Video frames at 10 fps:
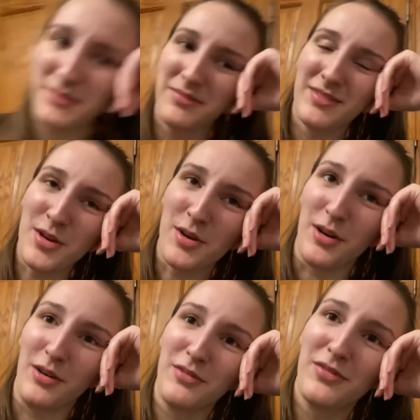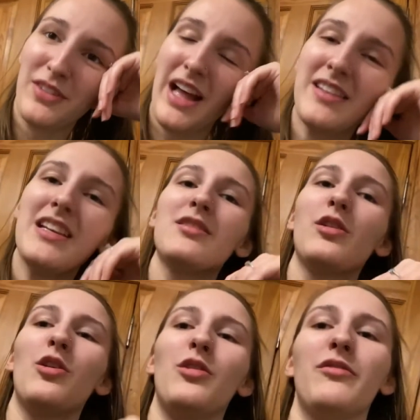Sort of. I say
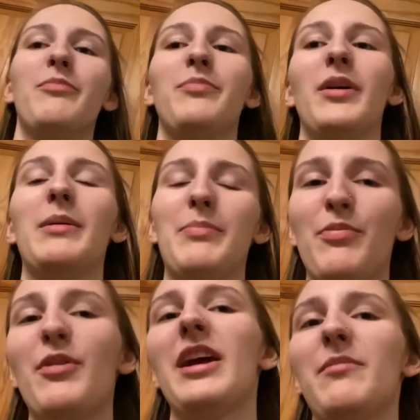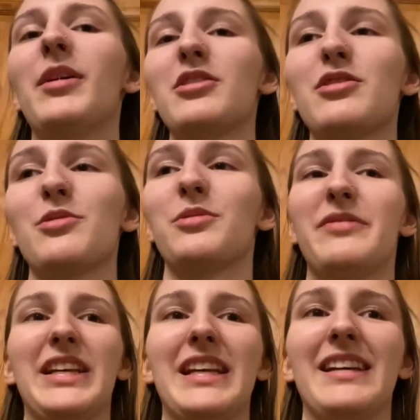sort of, but pretty much so a
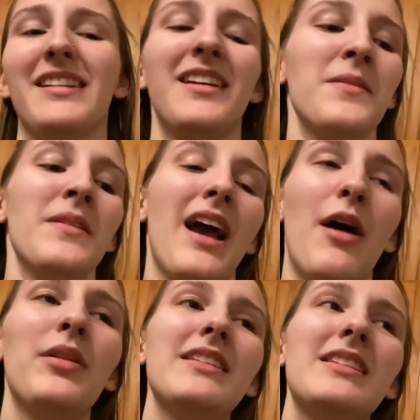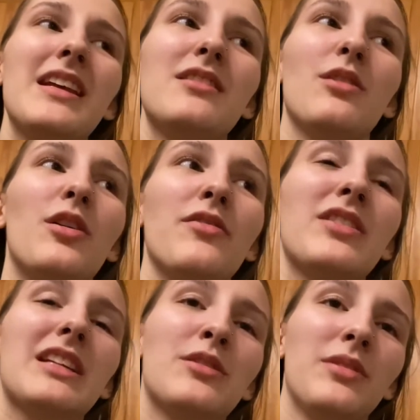vegan. I only say sort of
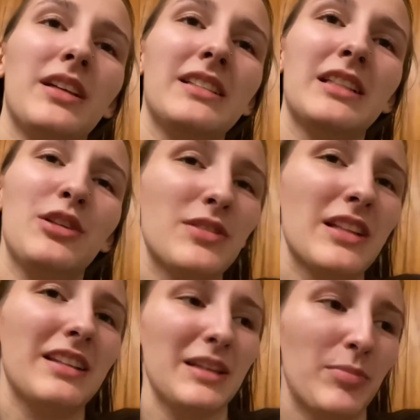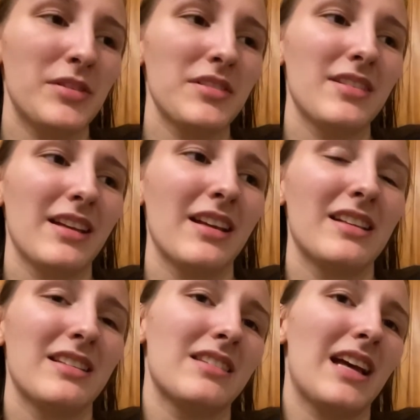because I don't like to use the labels, like
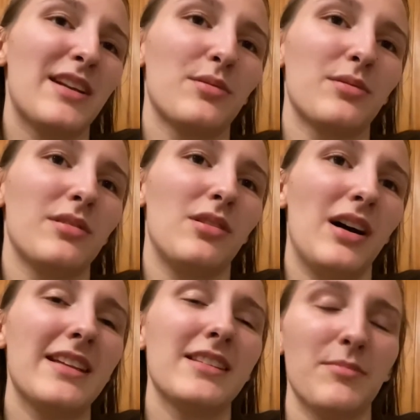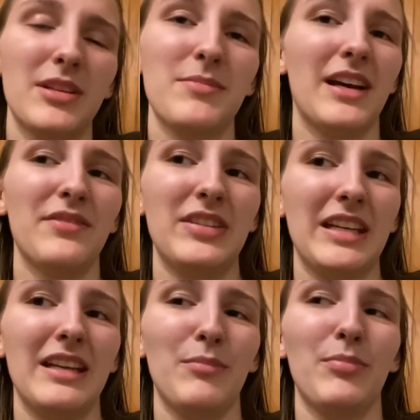because I don't. Yes. I sometimes have
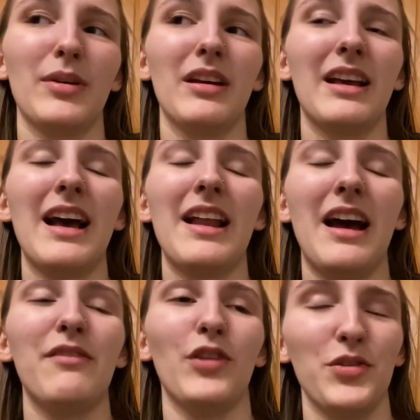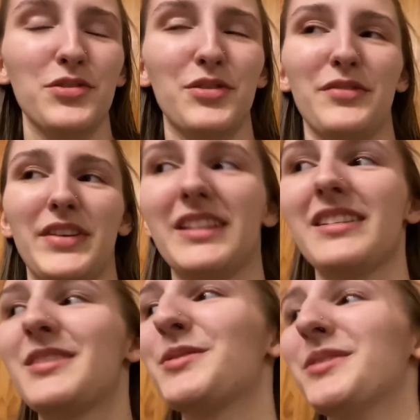dairy, but I can't have lots of
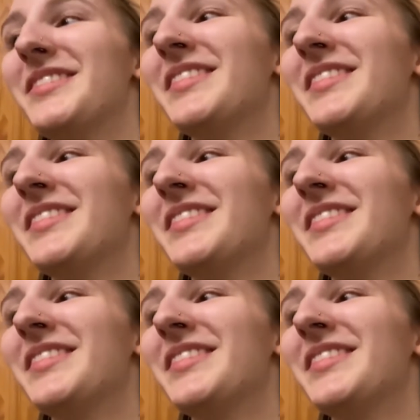it, so